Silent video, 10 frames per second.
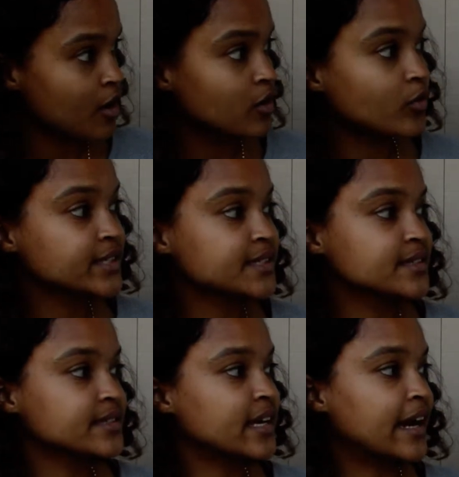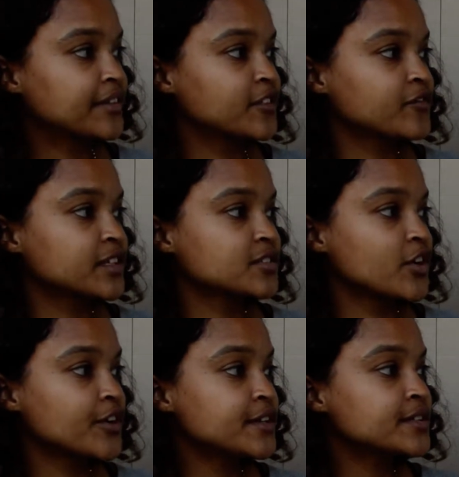Once inside, the friends
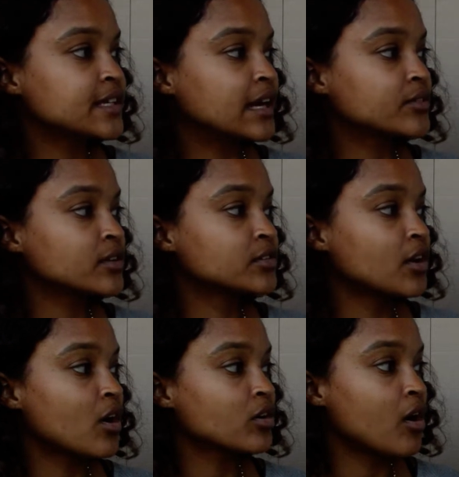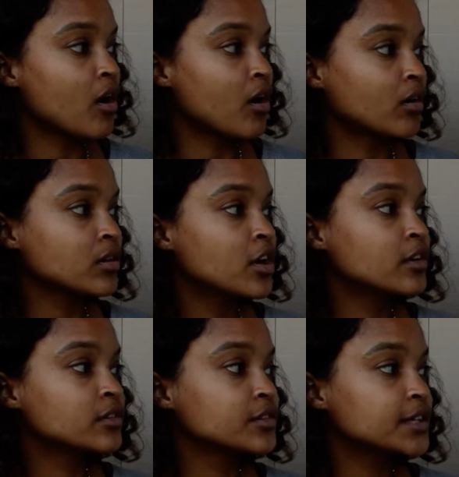hurried down a long hall,
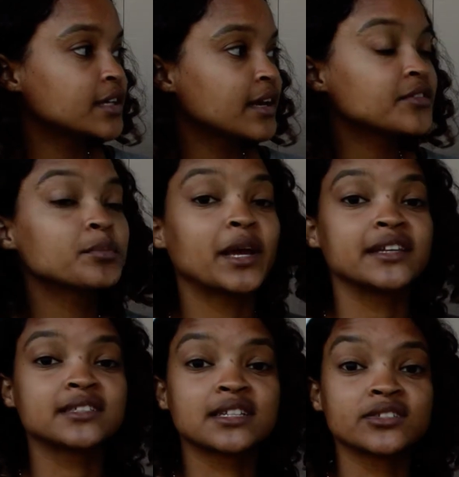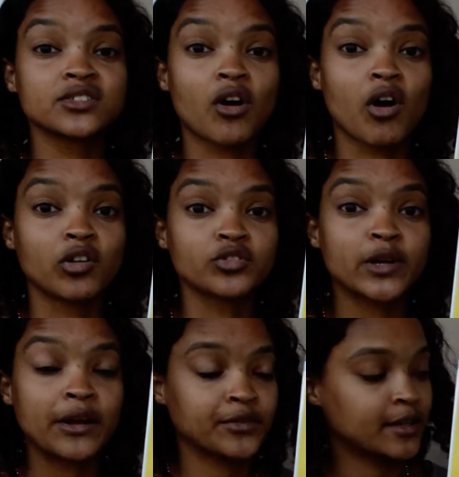looking at the paintings all
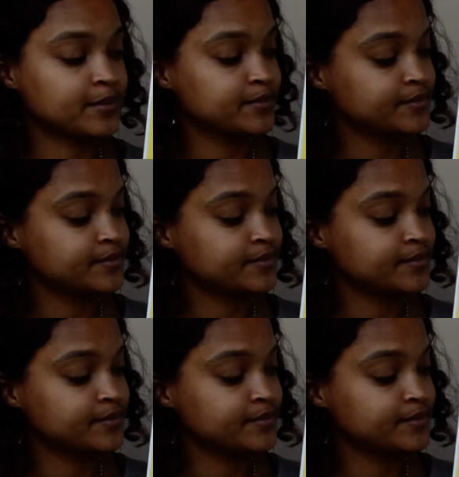around them.